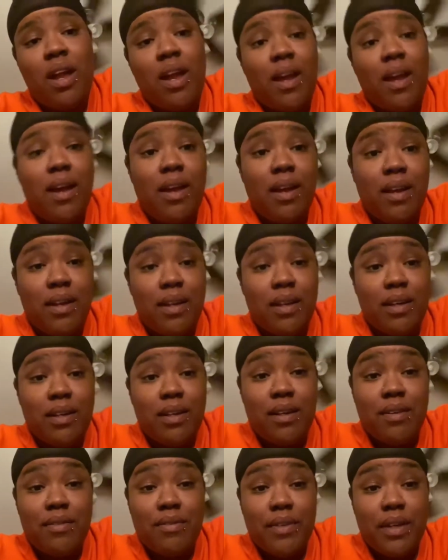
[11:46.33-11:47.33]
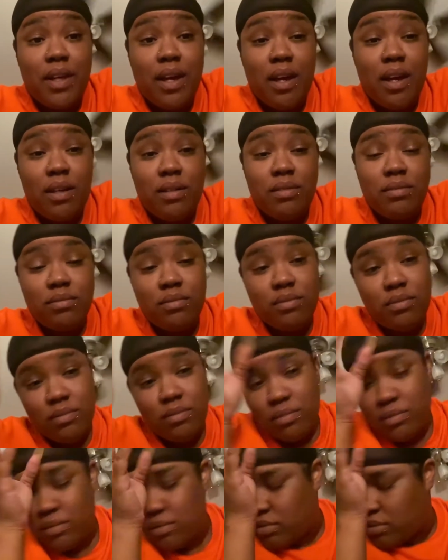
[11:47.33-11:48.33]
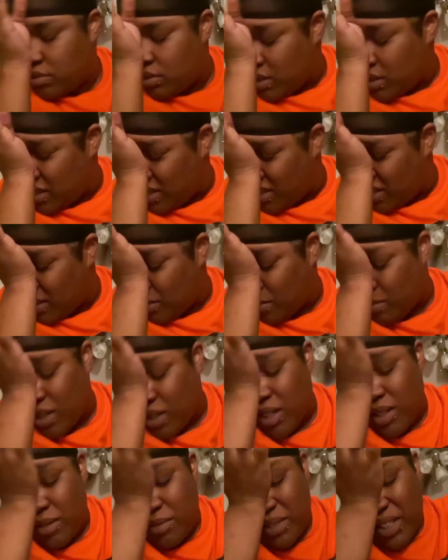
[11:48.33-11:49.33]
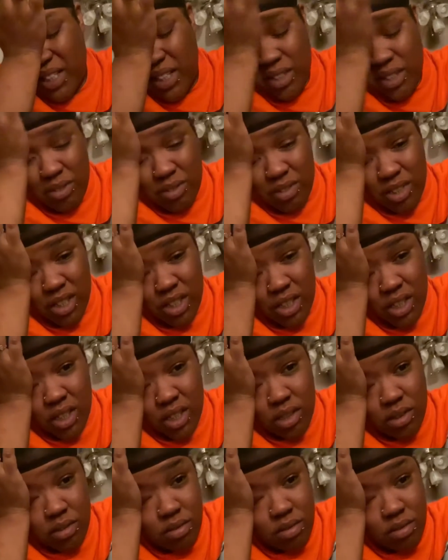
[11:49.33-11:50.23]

and get it up for y'all. Cause tomorrow we ain't doing shit.